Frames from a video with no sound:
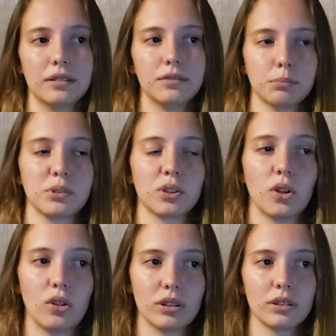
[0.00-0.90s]
from
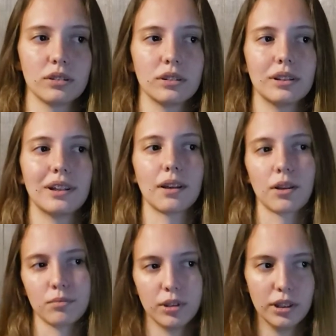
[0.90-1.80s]
Salon,
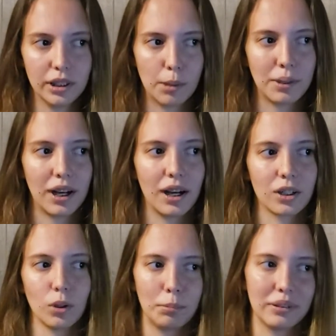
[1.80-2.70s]
Yamaha
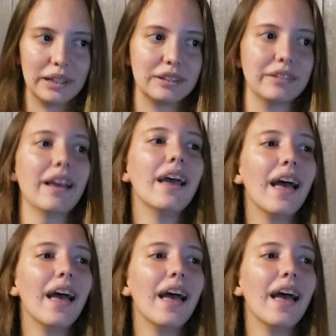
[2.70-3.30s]
Corporation.